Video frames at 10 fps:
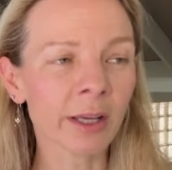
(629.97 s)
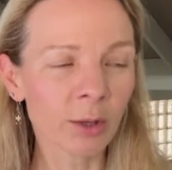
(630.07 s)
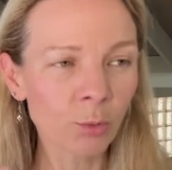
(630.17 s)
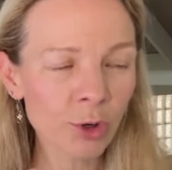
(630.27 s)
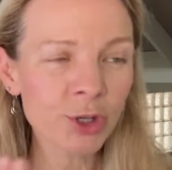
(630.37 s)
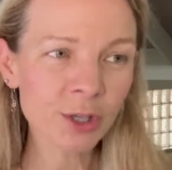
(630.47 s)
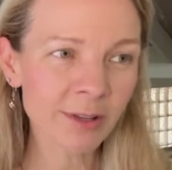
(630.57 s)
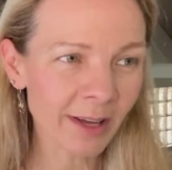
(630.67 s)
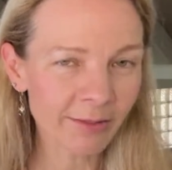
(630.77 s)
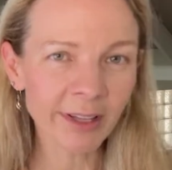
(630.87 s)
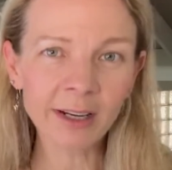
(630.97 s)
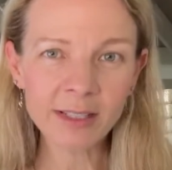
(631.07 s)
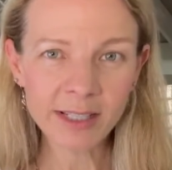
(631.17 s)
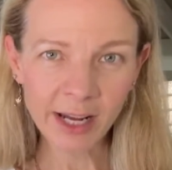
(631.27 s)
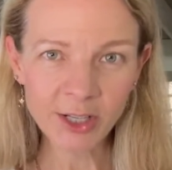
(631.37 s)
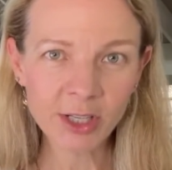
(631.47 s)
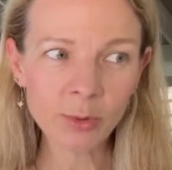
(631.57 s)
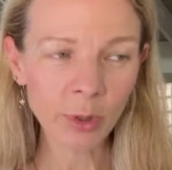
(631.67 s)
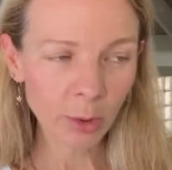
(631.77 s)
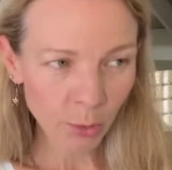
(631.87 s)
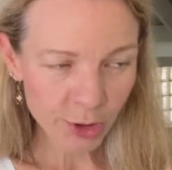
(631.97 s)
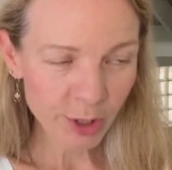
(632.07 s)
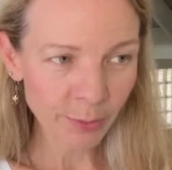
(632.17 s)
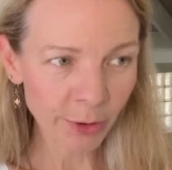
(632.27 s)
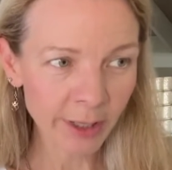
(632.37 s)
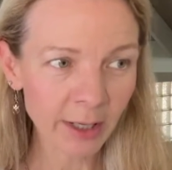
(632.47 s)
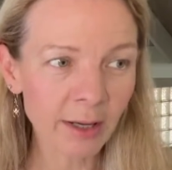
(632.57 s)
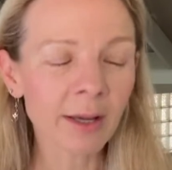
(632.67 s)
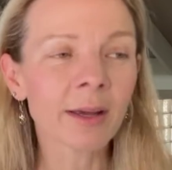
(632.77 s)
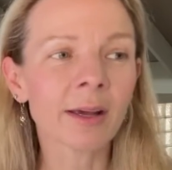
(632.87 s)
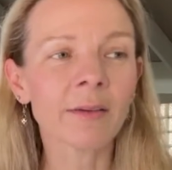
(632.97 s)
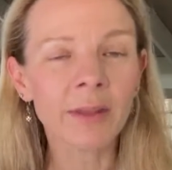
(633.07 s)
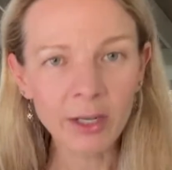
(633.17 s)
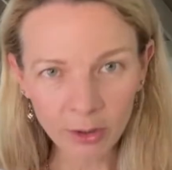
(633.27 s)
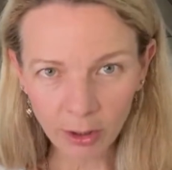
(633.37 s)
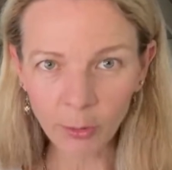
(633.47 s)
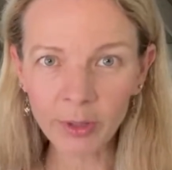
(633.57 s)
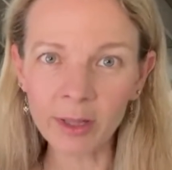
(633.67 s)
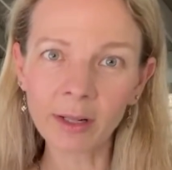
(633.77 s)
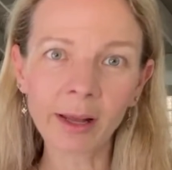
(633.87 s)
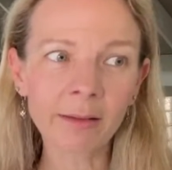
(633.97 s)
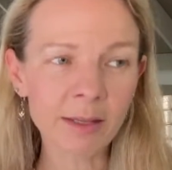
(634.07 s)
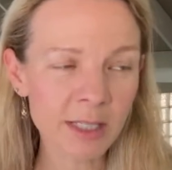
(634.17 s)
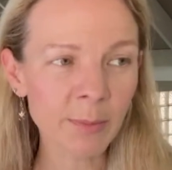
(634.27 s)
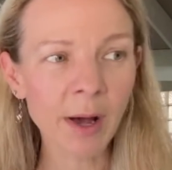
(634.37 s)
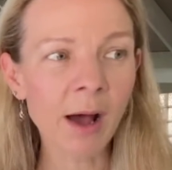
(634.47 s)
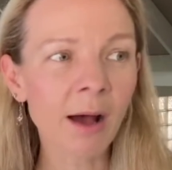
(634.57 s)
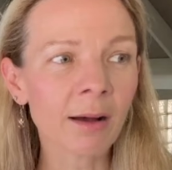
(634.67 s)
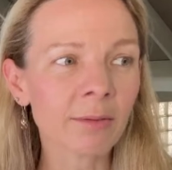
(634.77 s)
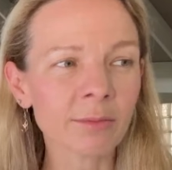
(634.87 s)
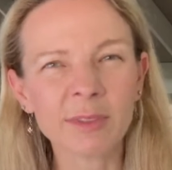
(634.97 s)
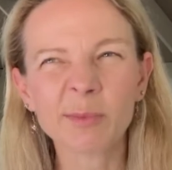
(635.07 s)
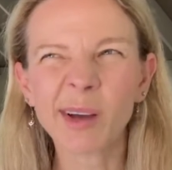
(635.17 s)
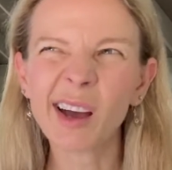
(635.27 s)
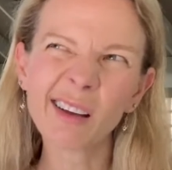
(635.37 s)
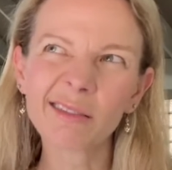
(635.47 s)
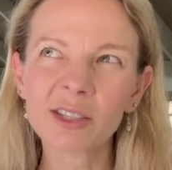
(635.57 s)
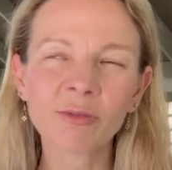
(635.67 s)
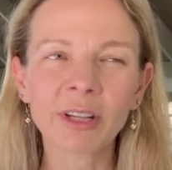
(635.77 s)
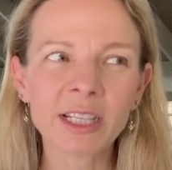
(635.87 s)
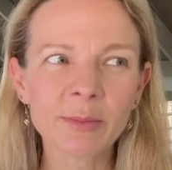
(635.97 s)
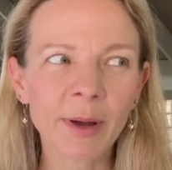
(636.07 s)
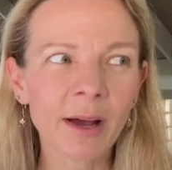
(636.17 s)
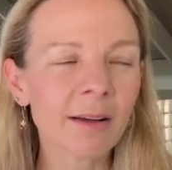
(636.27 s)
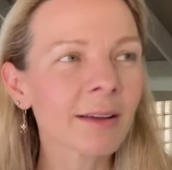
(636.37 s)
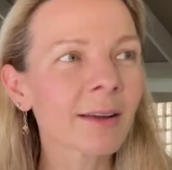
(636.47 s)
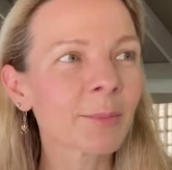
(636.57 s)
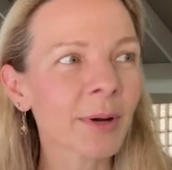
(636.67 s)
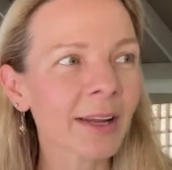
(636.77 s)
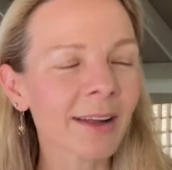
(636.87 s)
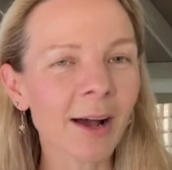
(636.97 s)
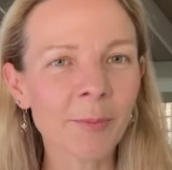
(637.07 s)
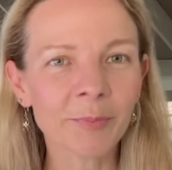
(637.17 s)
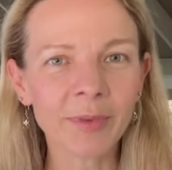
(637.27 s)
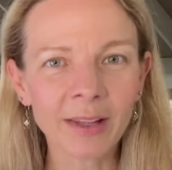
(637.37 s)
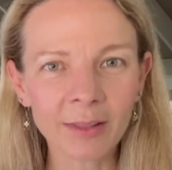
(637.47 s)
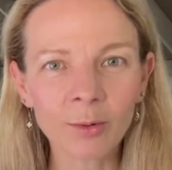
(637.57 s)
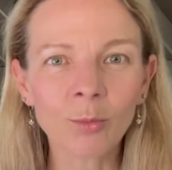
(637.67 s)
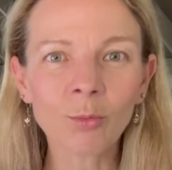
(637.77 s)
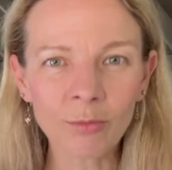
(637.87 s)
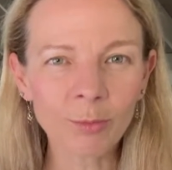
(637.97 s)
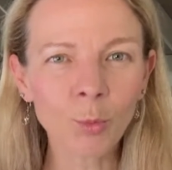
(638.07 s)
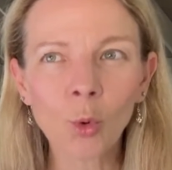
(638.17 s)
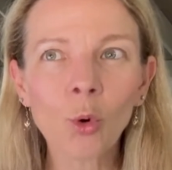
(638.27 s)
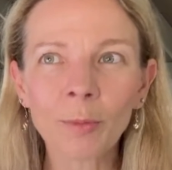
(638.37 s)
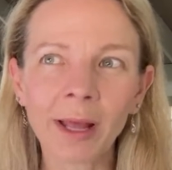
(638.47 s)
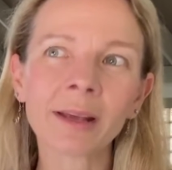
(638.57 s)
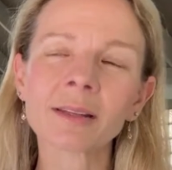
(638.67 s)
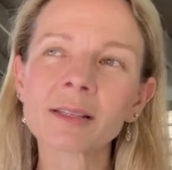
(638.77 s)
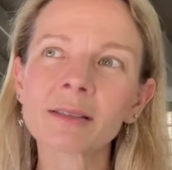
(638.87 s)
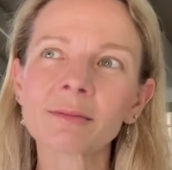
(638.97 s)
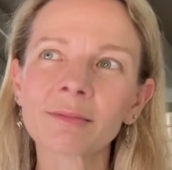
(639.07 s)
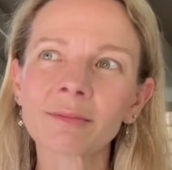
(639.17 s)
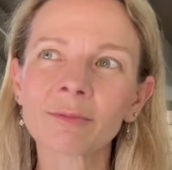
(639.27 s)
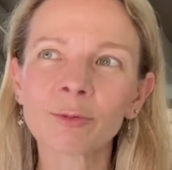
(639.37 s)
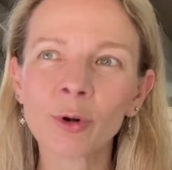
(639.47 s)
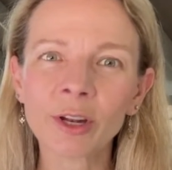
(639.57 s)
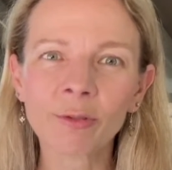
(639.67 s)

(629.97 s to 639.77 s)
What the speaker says: wash. They have little stations where you wash your body, and then you go in like the spa. It's not really a spa, but in the warm, like it's 40